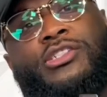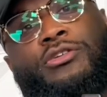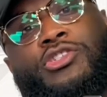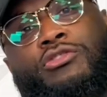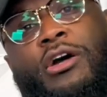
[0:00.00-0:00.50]
your
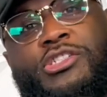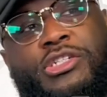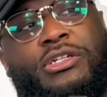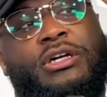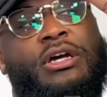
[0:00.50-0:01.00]

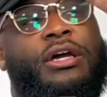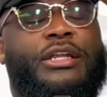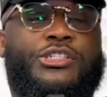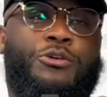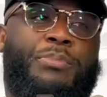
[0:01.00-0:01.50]
structure,
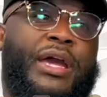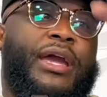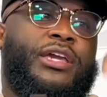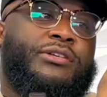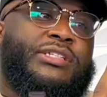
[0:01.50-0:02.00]
that you're paying your